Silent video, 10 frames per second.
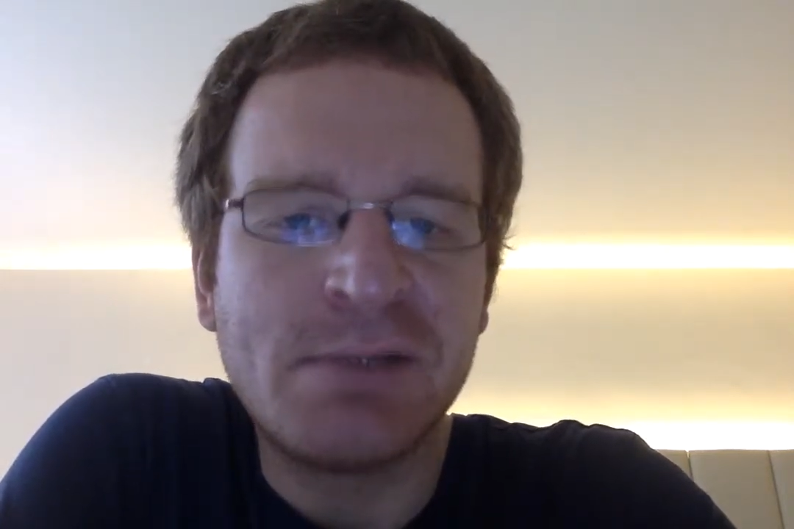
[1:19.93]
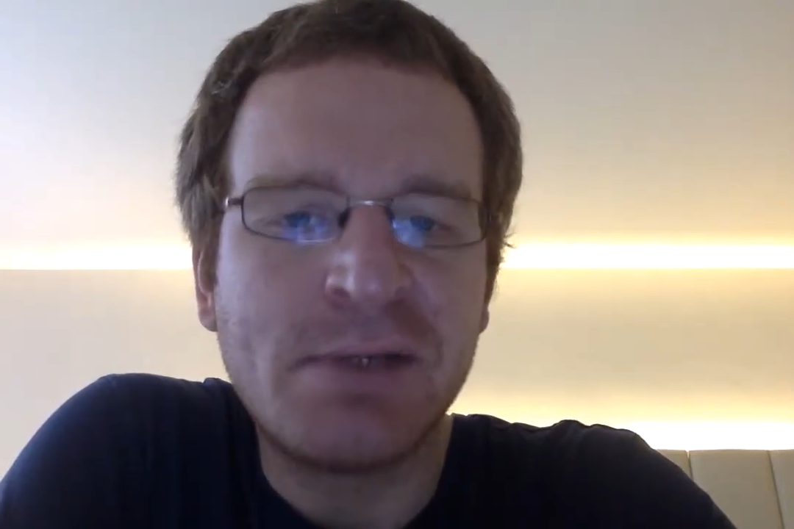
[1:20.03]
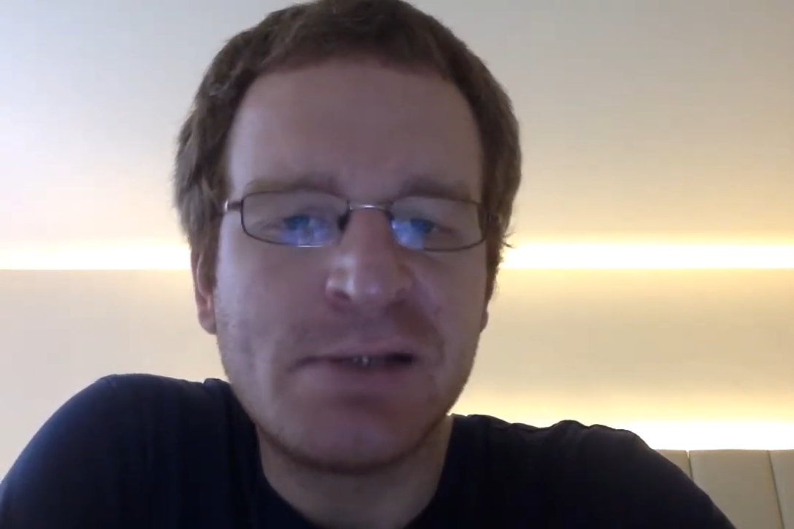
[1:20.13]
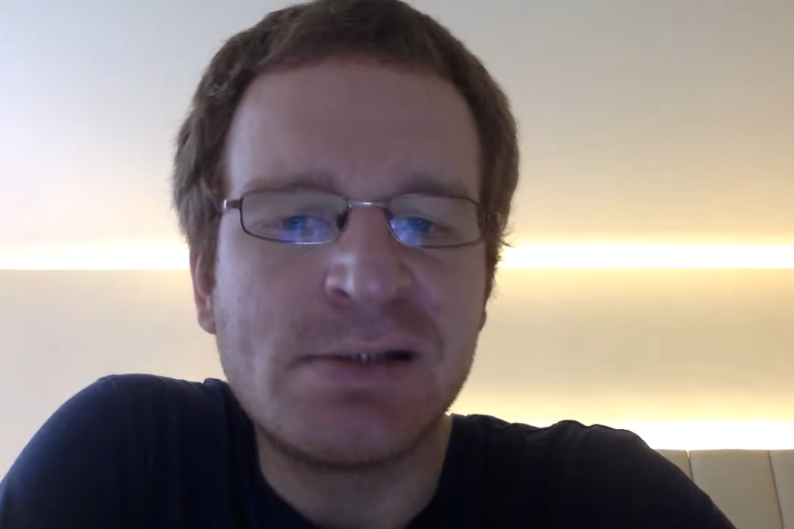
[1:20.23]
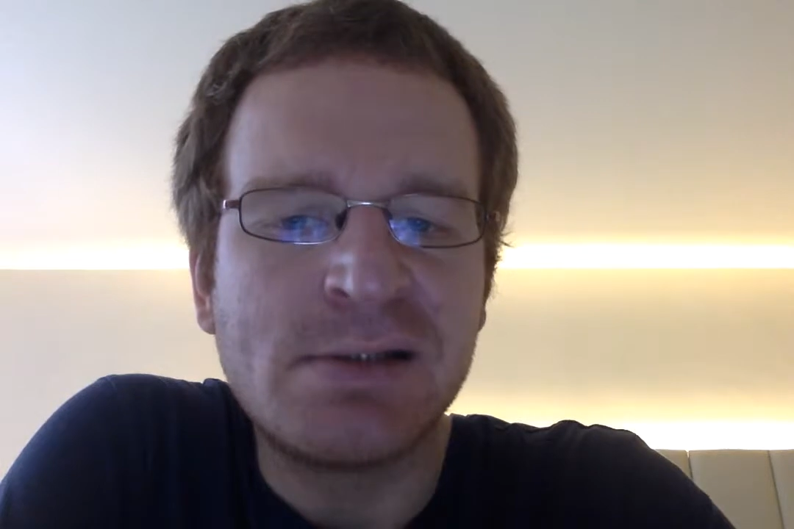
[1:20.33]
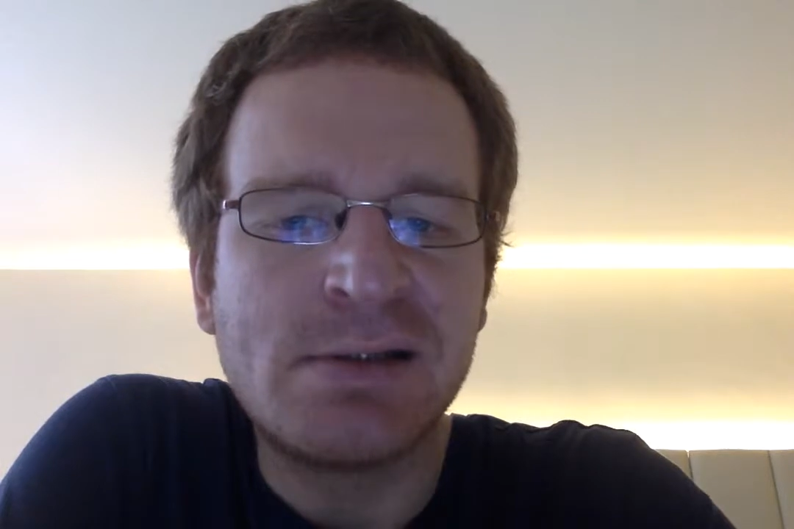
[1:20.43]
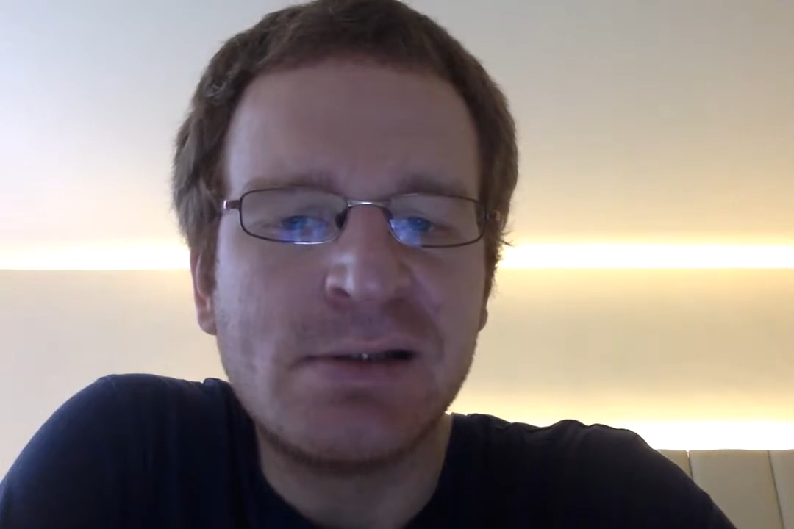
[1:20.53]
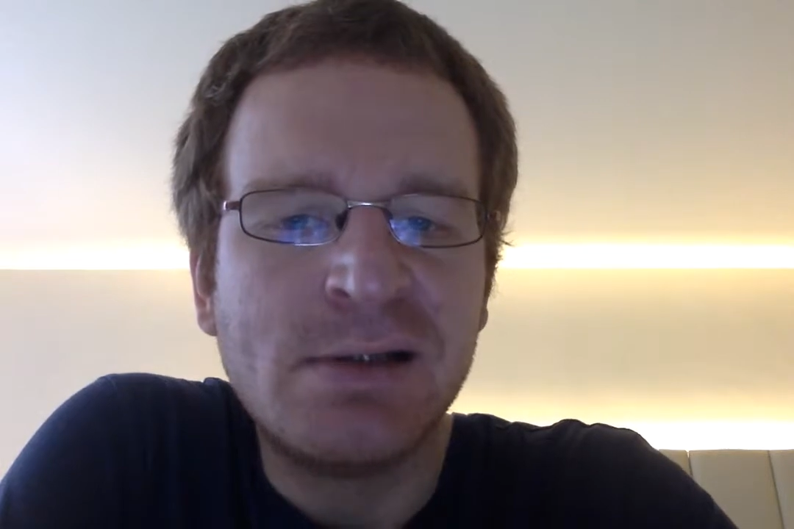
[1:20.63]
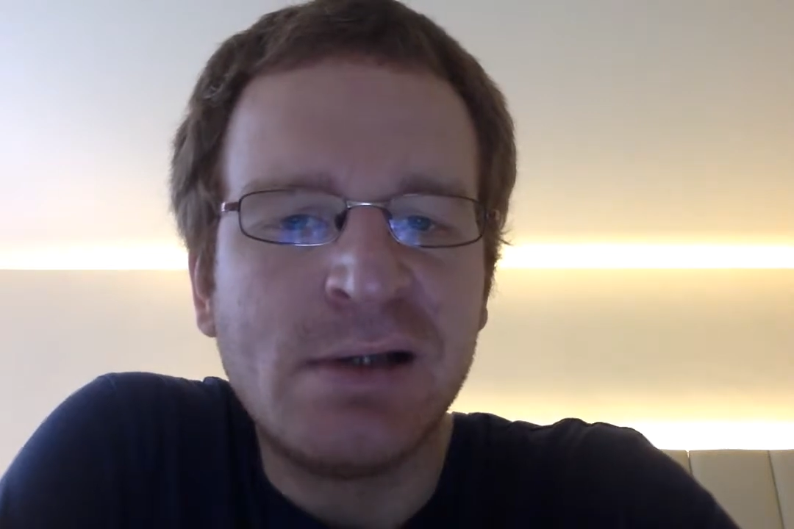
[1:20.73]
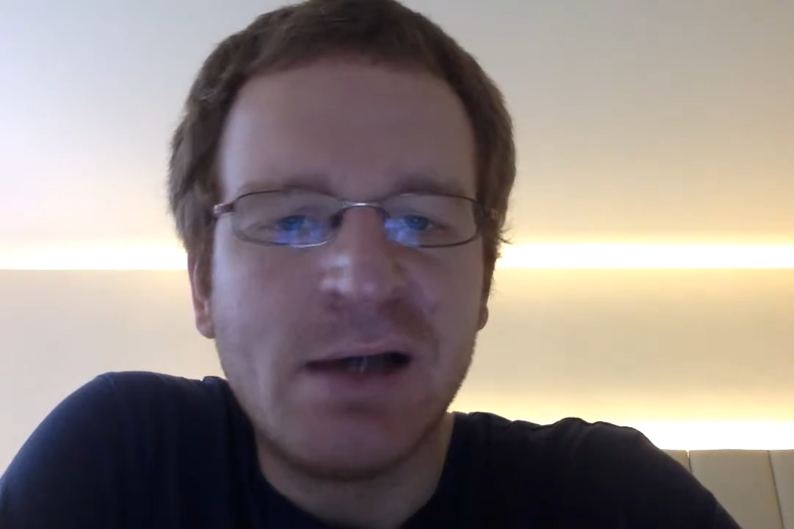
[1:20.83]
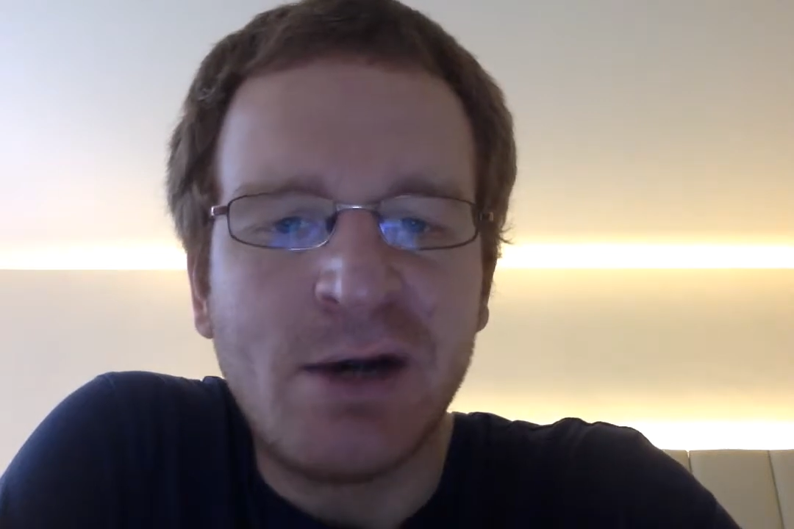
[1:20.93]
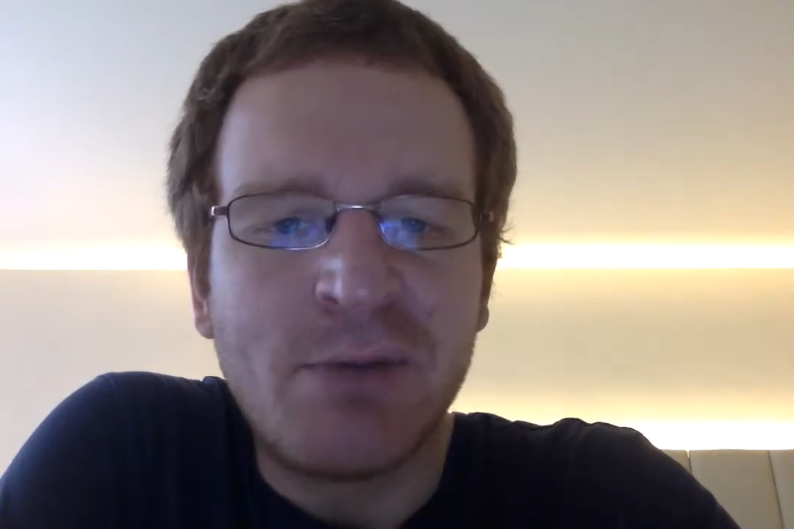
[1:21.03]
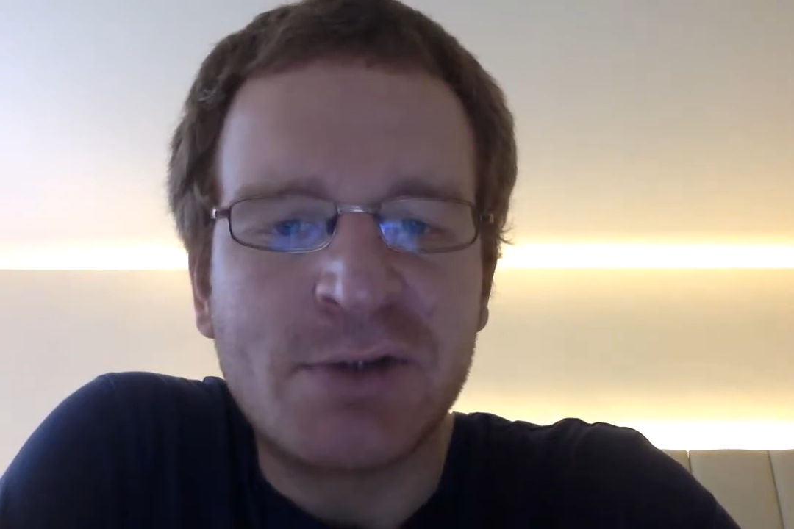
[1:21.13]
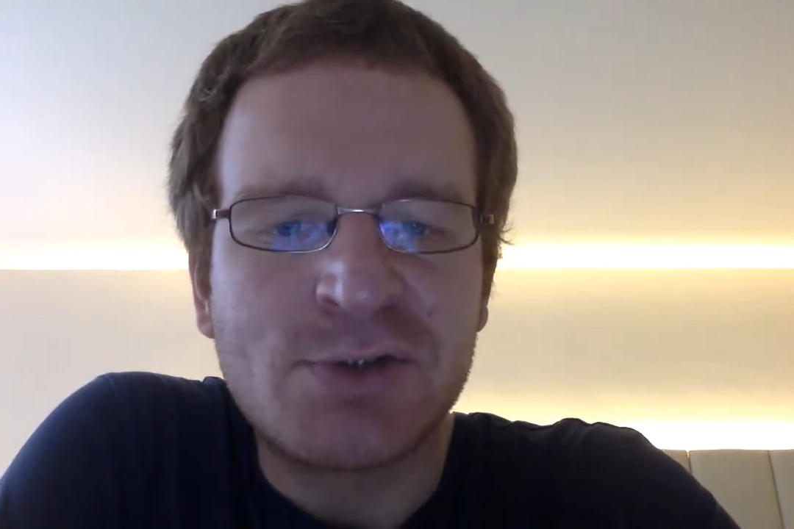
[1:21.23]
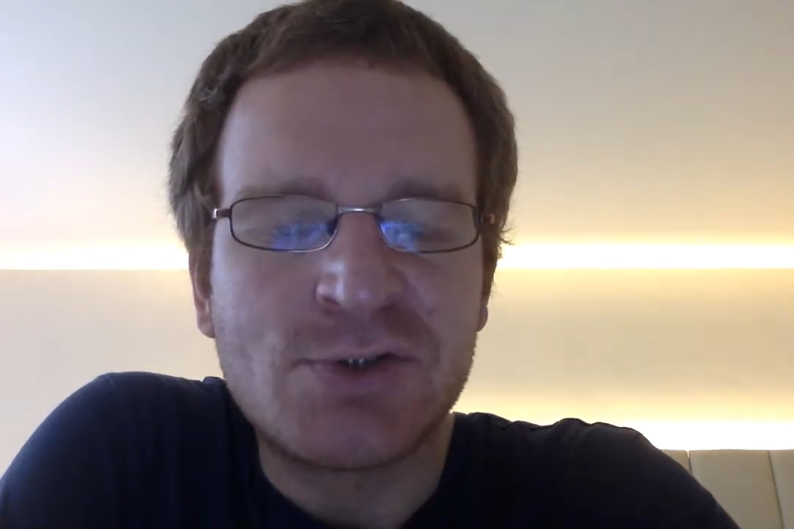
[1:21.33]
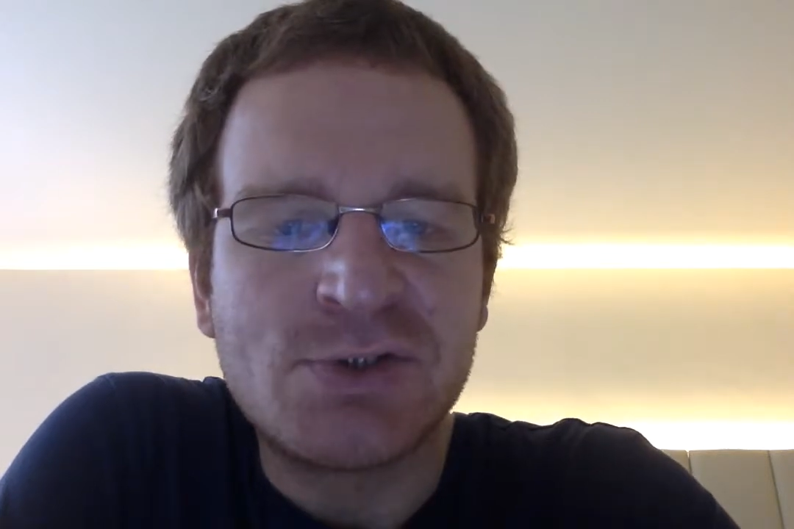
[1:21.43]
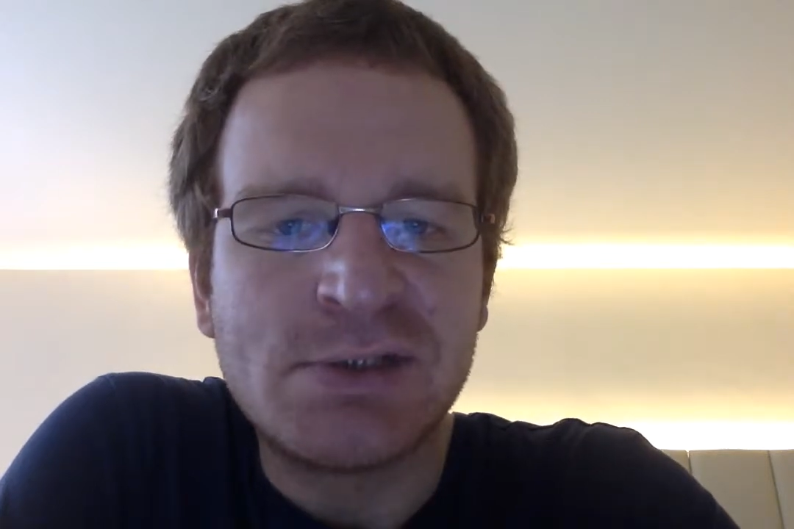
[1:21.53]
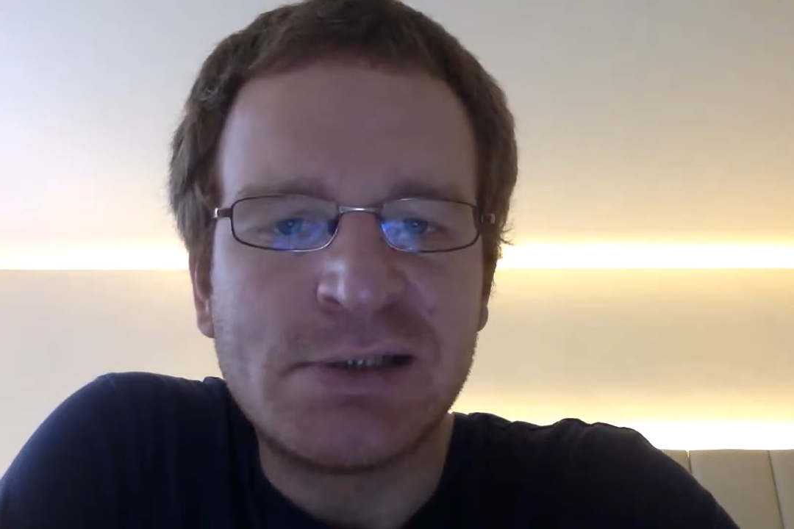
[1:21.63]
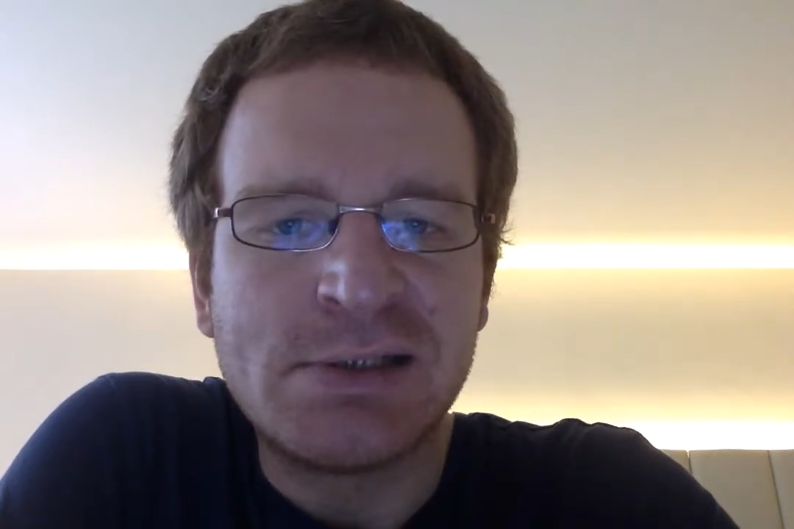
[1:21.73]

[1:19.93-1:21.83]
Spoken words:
amazing how much